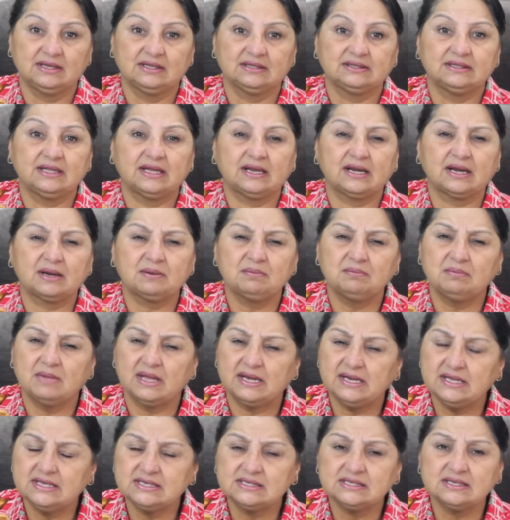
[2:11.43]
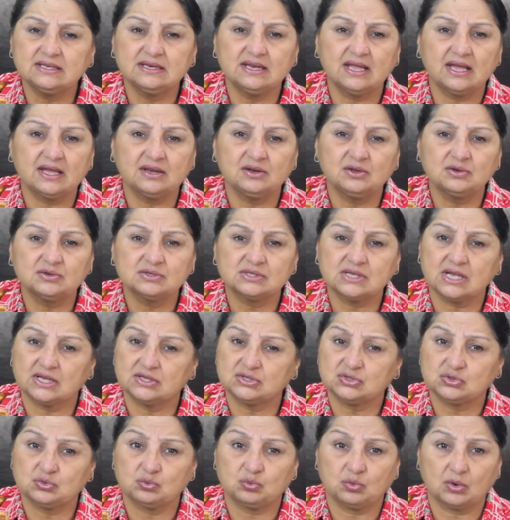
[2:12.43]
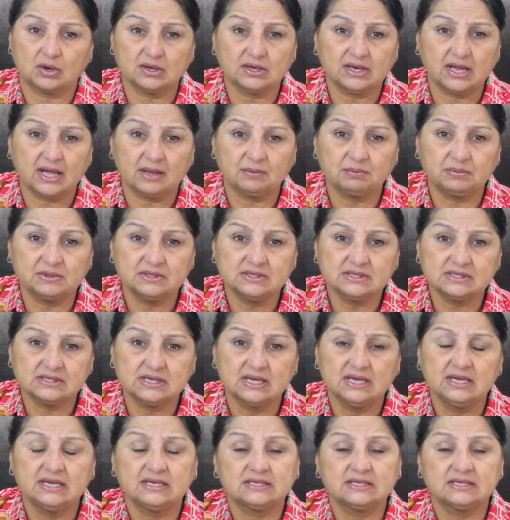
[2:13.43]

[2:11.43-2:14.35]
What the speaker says: There are many scenarios as to what happens.